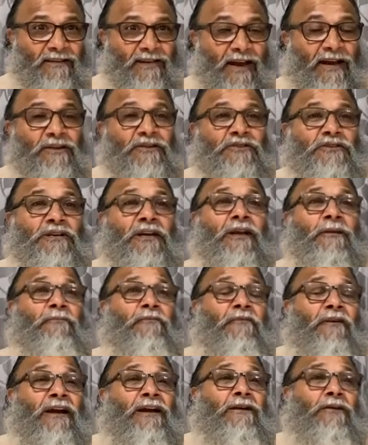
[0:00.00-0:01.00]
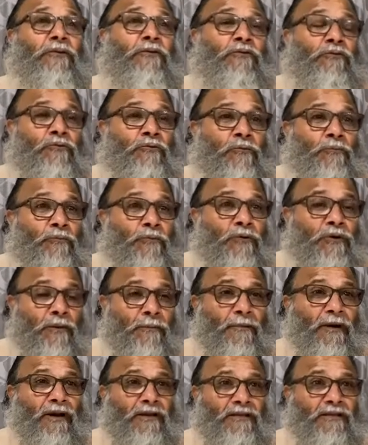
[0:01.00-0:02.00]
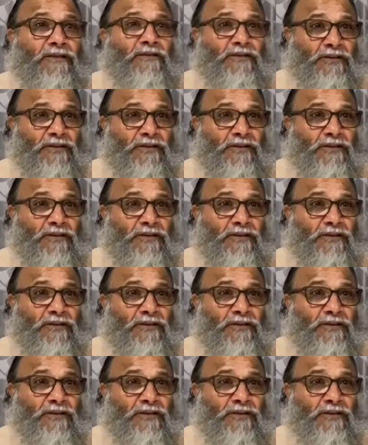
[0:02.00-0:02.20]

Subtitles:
And she went to put up aarti.